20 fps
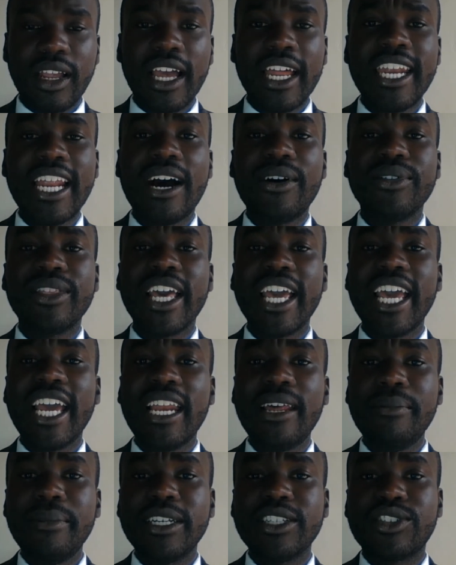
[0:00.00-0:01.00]
Now, the
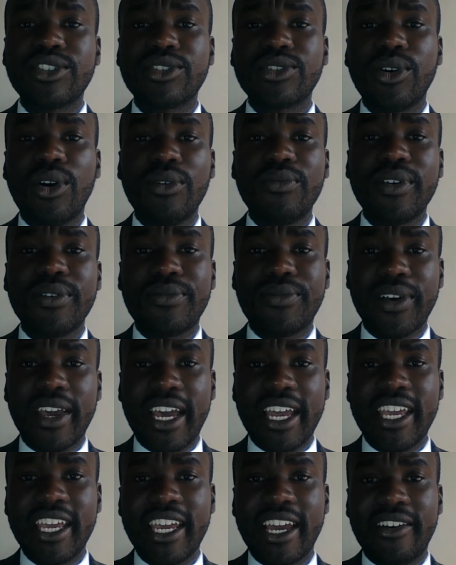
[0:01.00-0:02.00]
elements of a fair
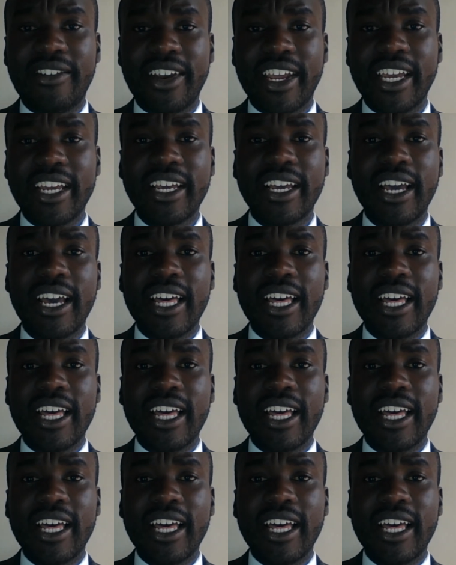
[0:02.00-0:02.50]
hearing,